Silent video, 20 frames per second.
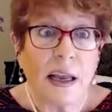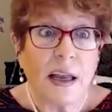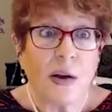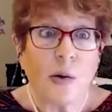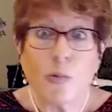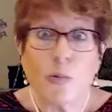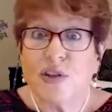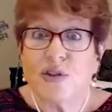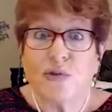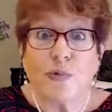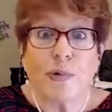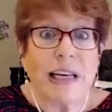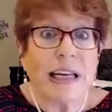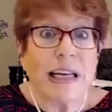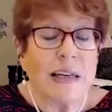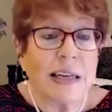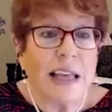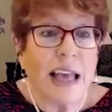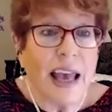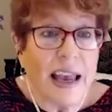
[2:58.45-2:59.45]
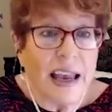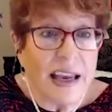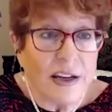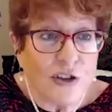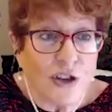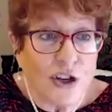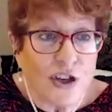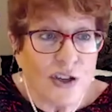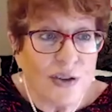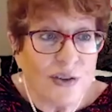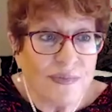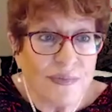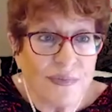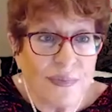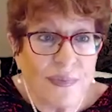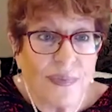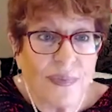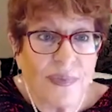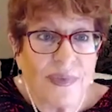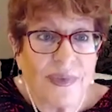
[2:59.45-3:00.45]
was re-engaged
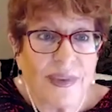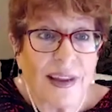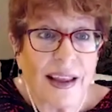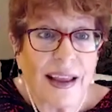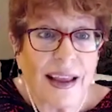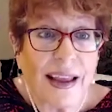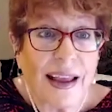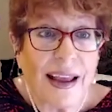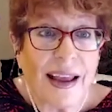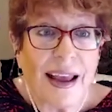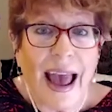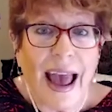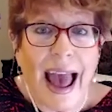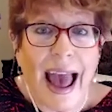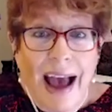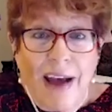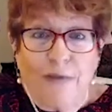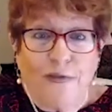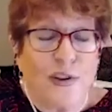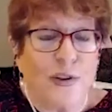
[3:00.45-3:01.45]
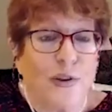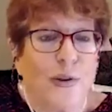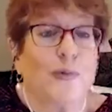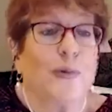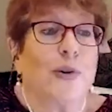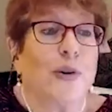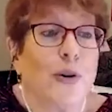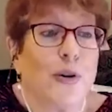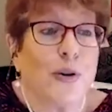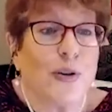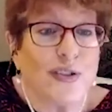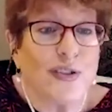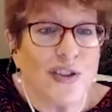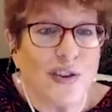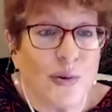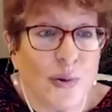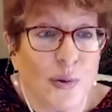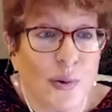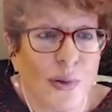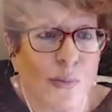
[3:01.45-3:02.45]
after the rehearsal.